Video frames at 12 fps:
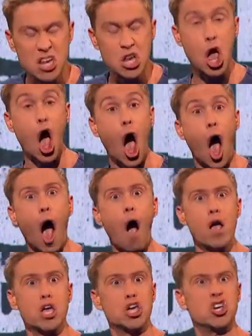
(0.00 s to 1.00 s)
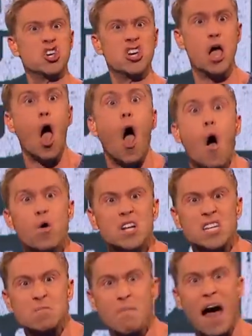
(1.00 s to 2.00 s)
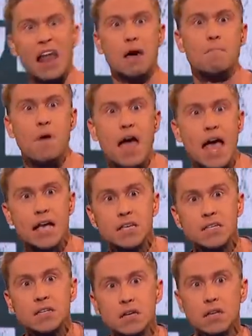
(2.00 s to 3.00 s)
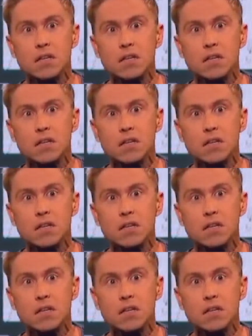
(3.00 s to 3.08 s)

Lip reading: No, you smell of piss.